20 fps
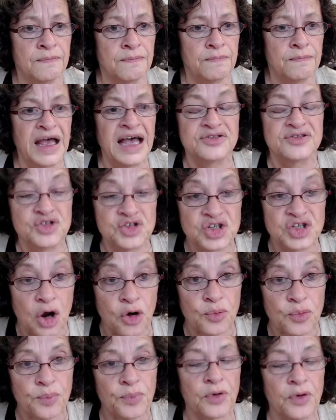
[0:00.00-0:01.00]
Head
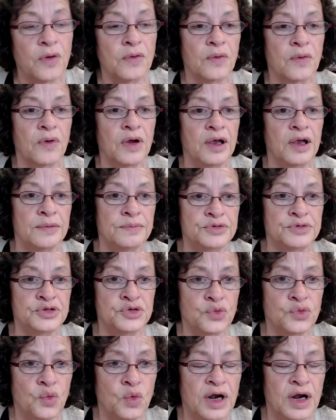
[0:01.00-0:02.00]
Start programs,
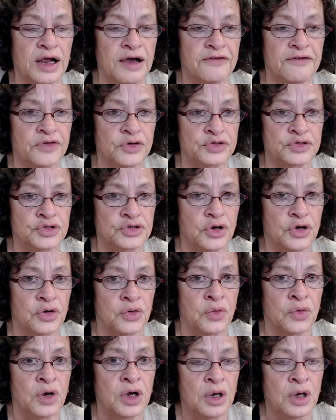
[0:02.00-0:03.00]
whatever.
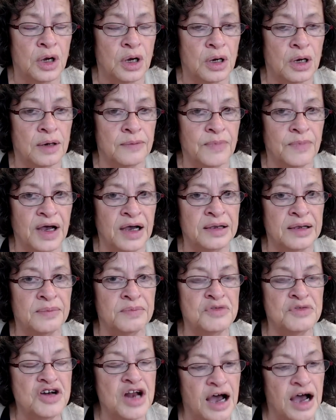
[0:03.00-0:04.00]
So I
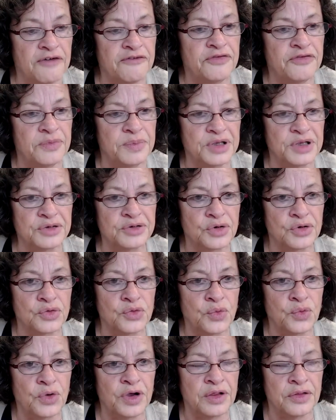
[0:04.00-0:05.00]
am not familiar
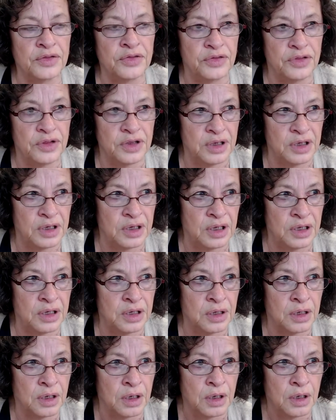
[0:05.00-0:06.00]
with the